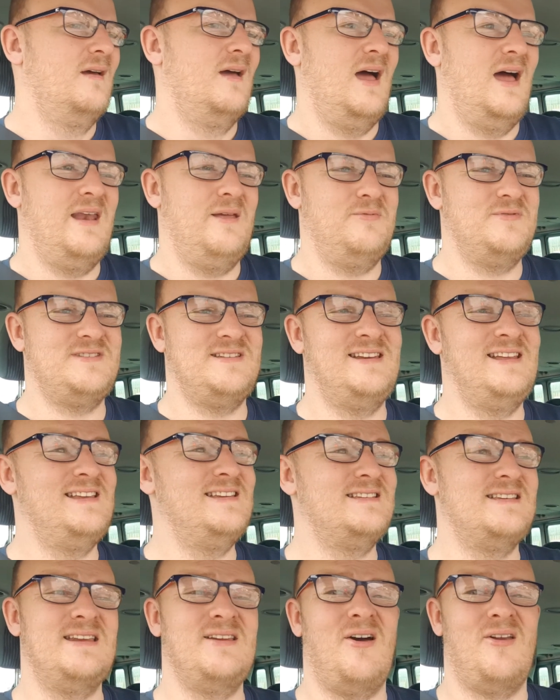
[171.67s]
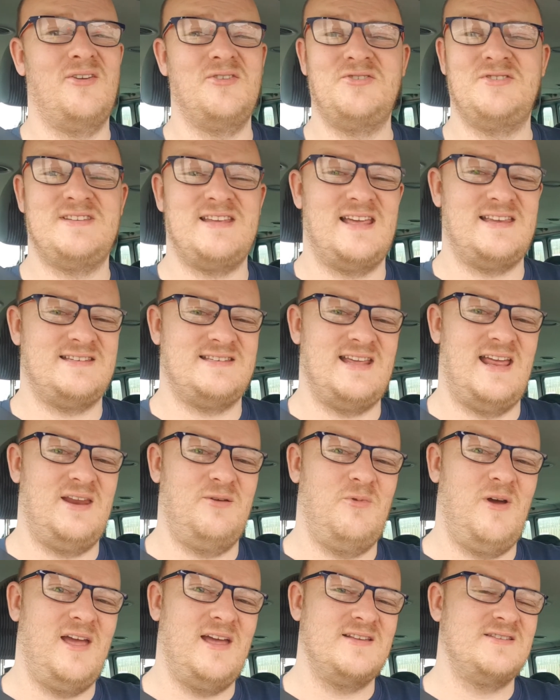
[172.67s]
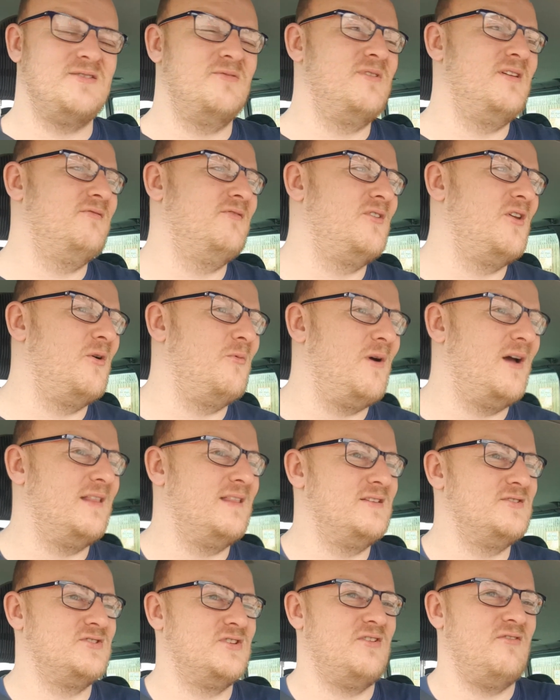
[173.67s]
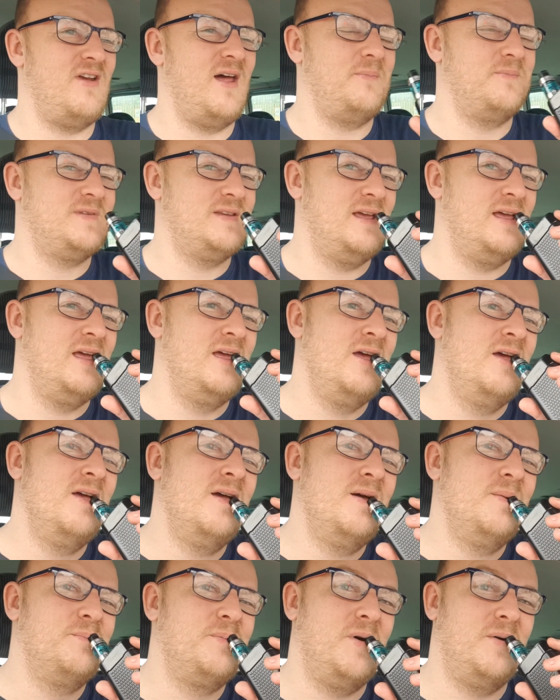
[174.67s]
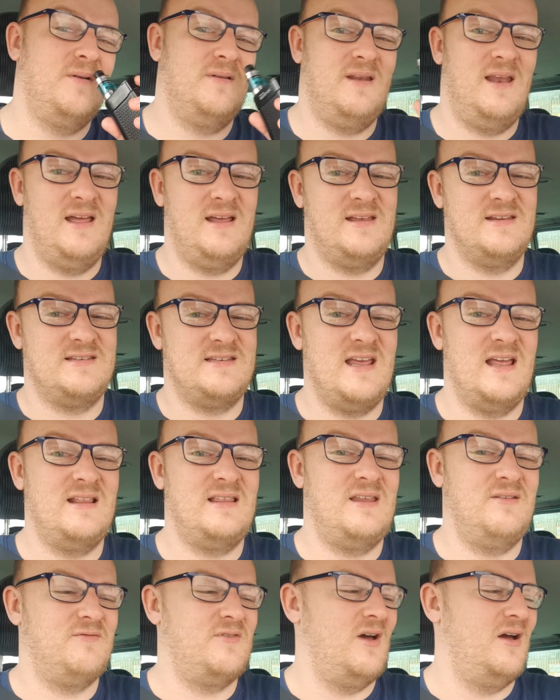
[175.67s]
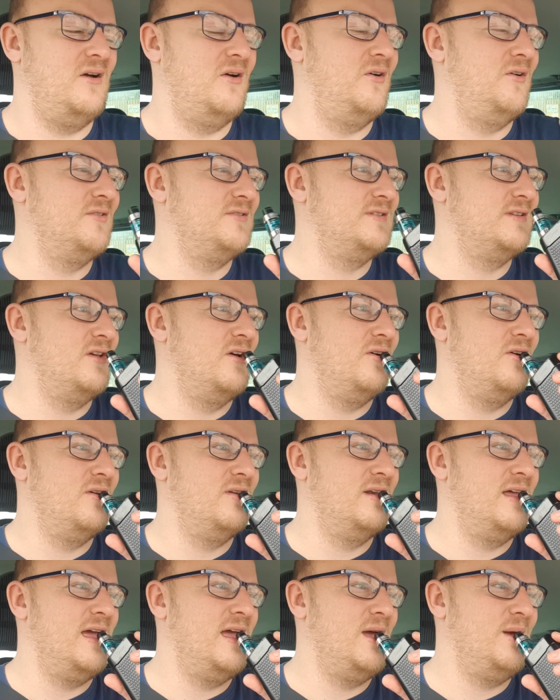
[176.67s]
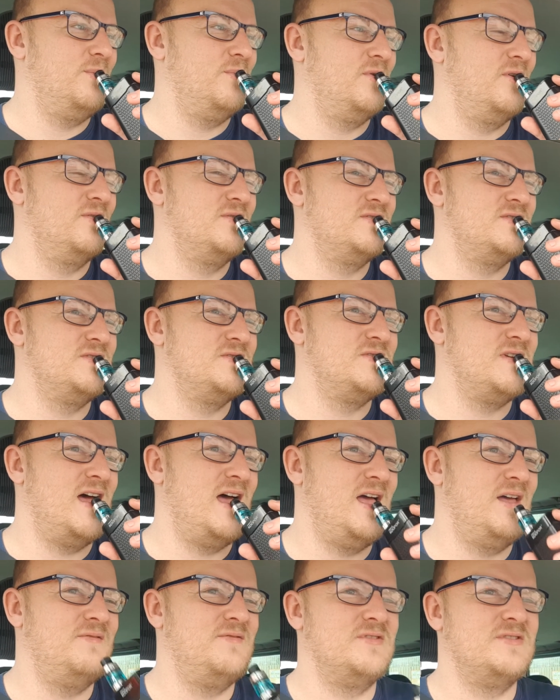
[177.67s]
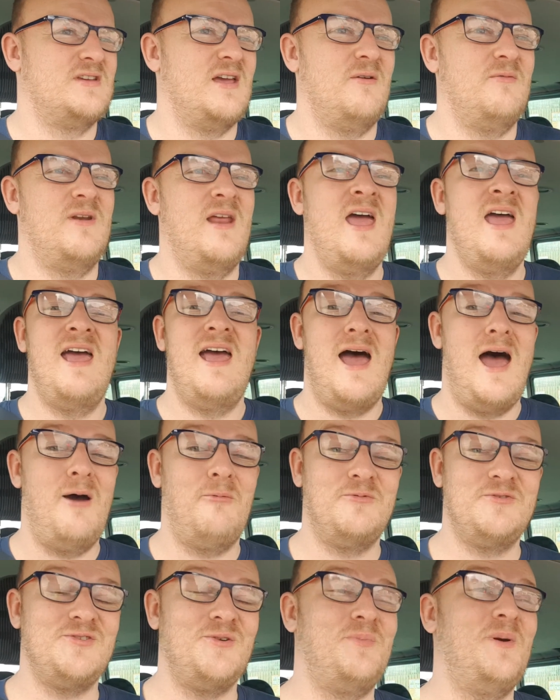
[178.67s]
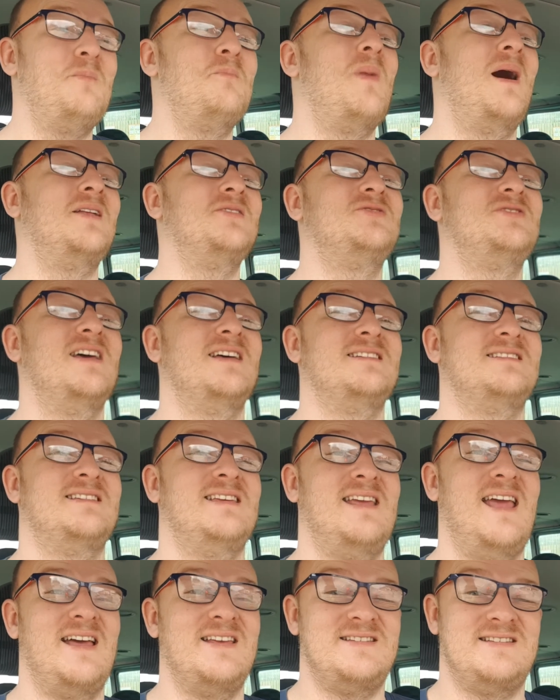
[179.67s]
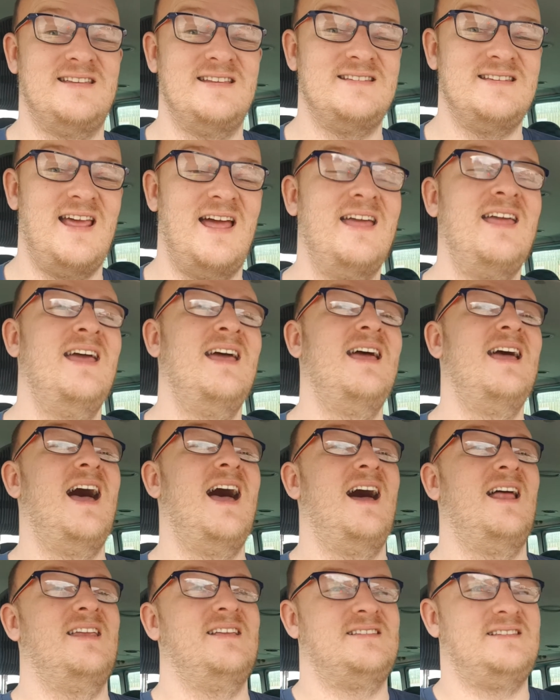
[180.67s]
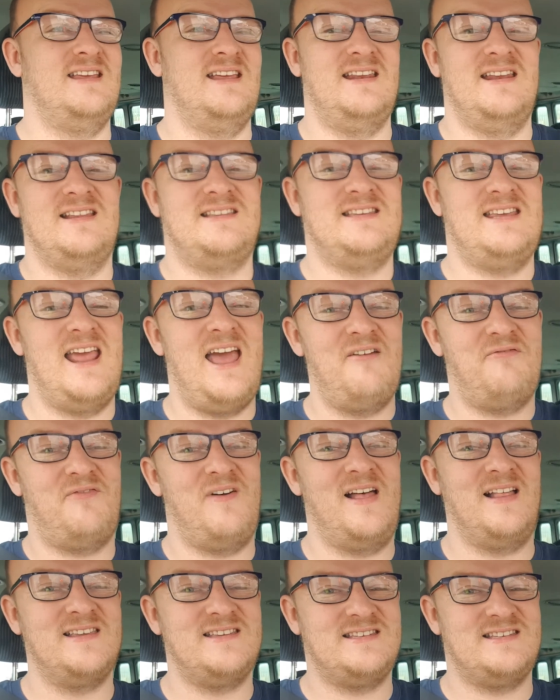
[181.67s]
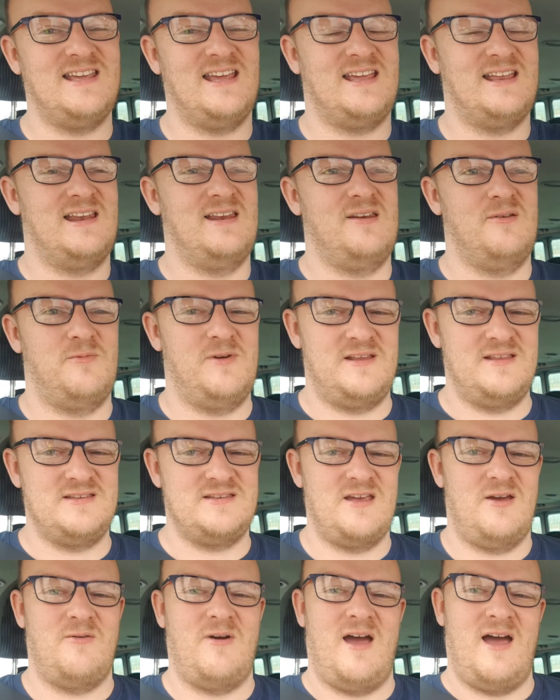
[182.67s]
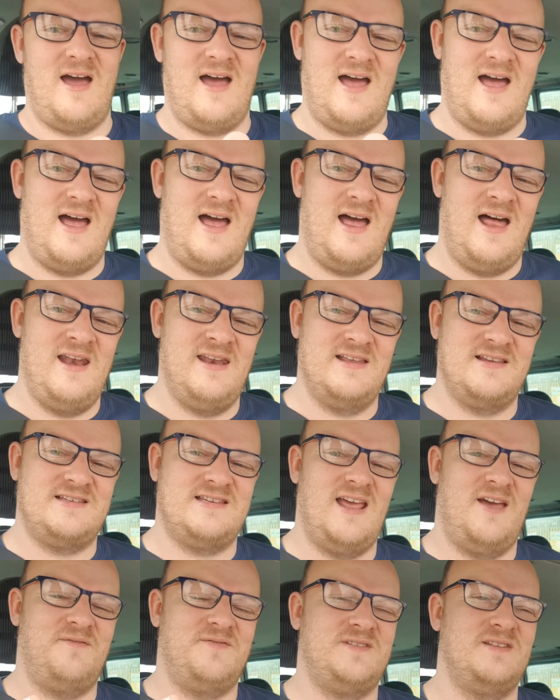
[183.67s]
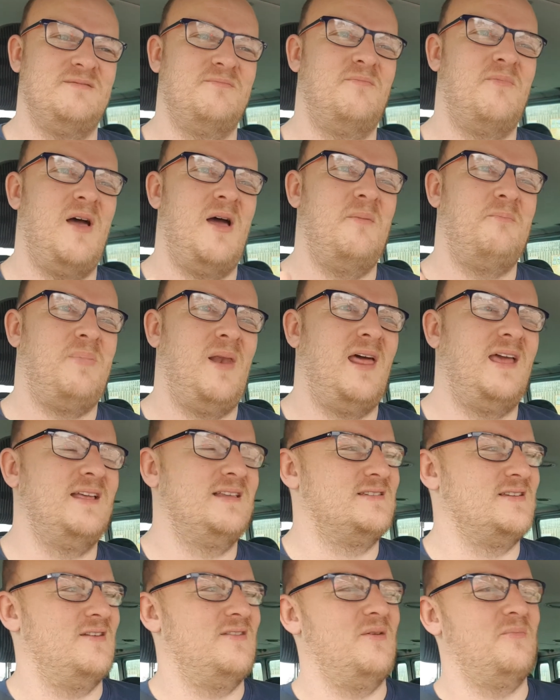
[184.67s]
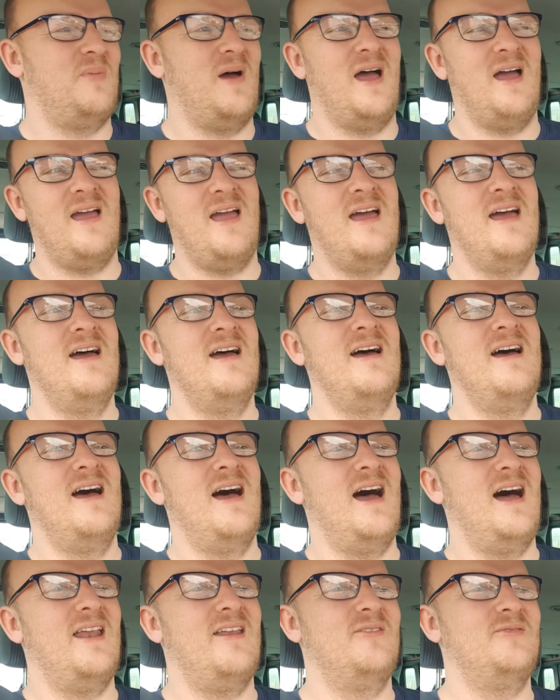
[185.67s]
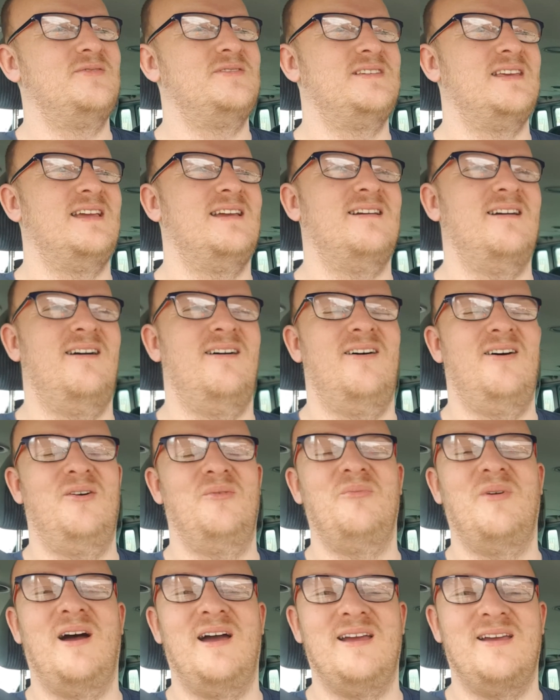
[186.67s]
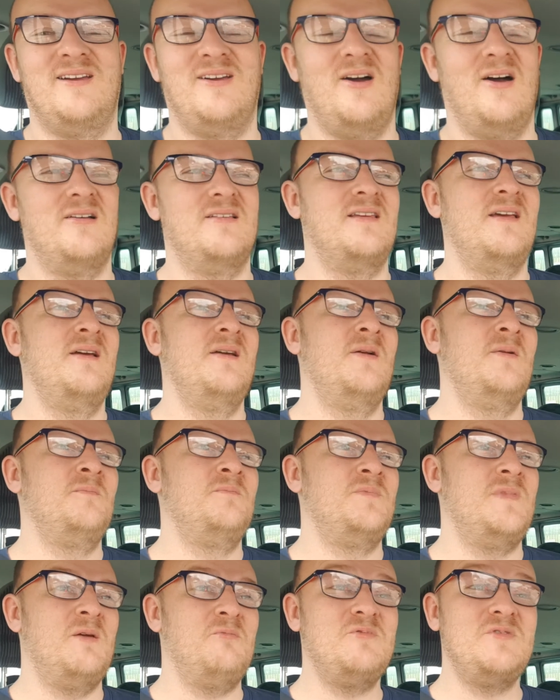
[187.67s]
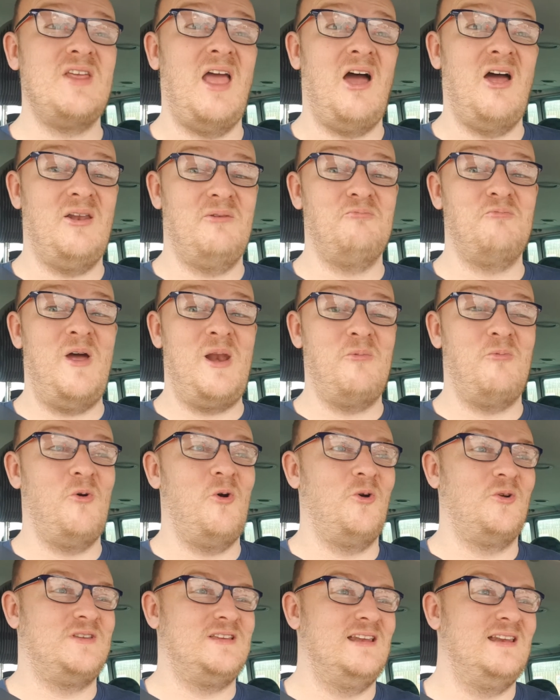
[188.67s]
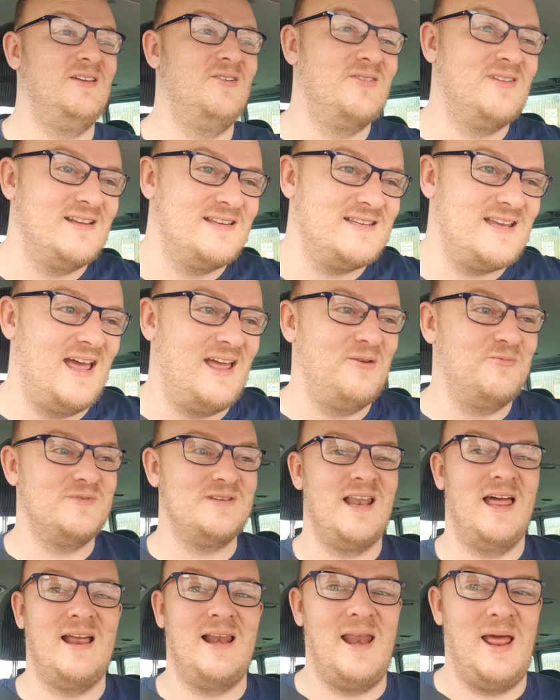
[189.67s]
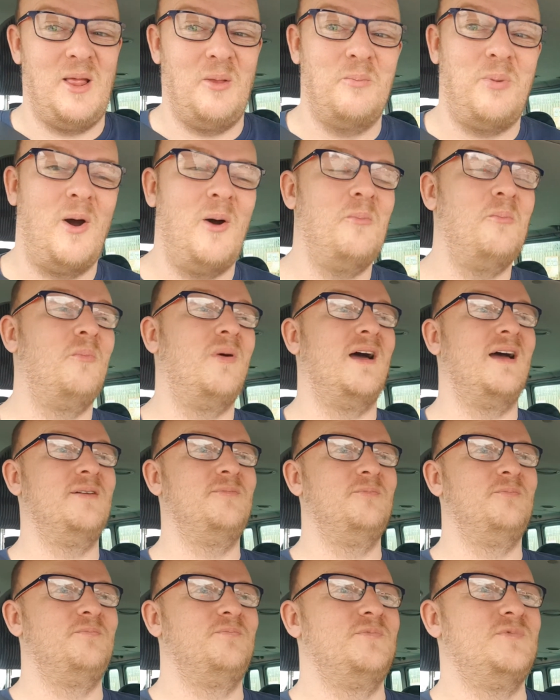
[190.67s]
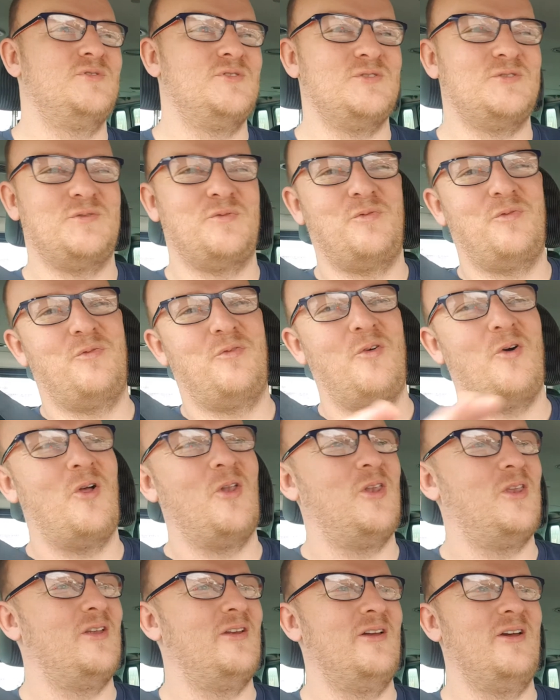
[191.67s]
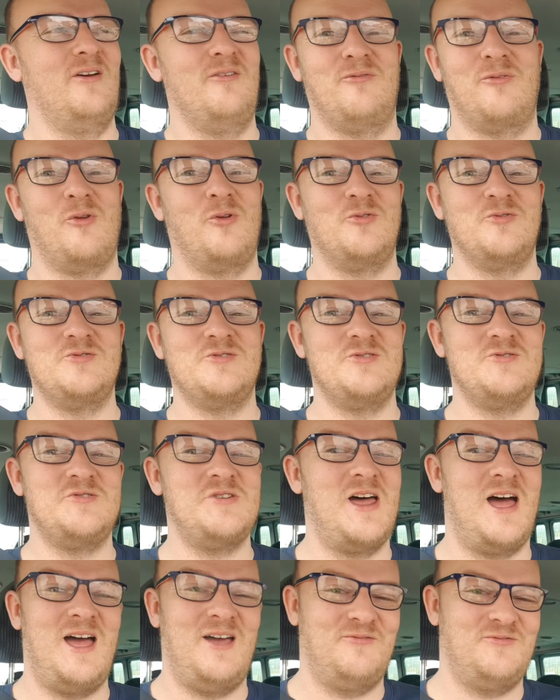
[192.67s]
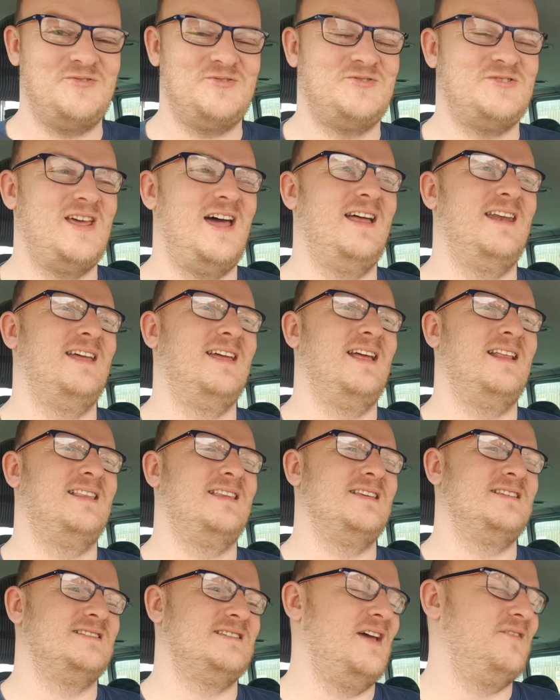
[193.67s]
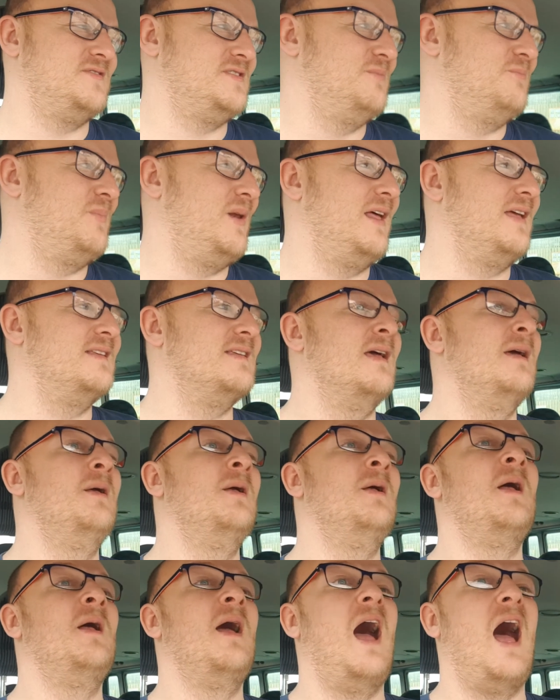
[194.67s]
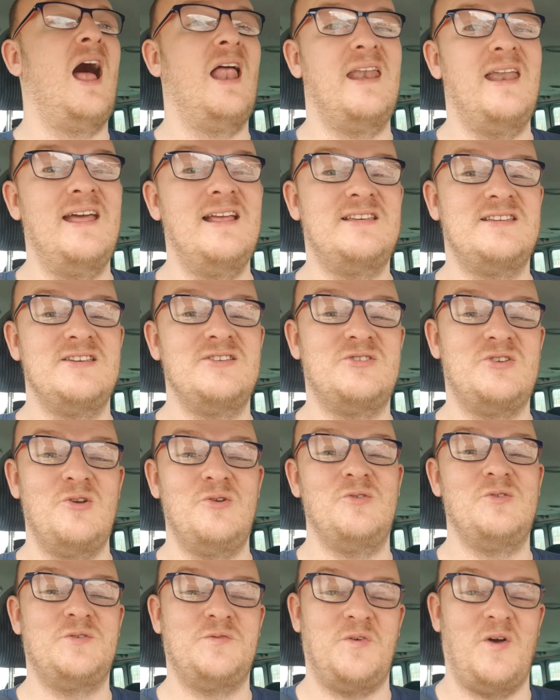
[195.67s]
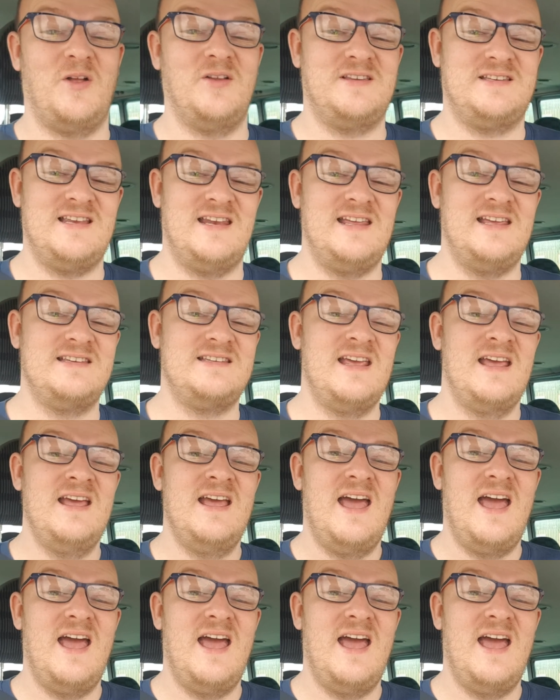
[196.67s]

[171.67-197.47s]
And it was an easy knowledge test anyway. I don't even know why they scrapped it. But like I said, they've got all London drivers going. I was up in Manchester yesterday and I seen the TfL sticker in the window and the Sefton plate on the back. And I was thinking, oh my God. It was when I walked in the other day, it was like Little Bombay, just full of London drivers trying to get this Sefton plate. And this is whose fault it is.